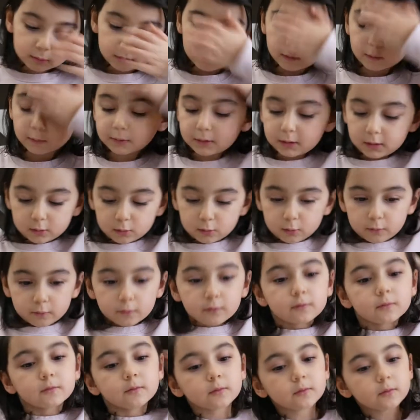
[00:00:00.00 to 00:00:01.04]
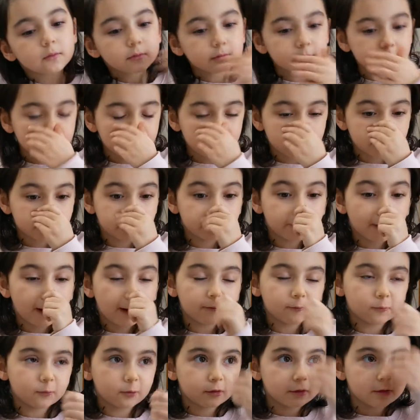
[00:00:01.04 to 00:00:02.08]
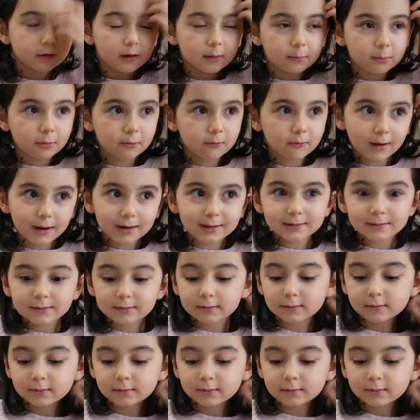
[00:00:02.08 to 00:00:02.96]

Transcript: We can do 5 more times, right?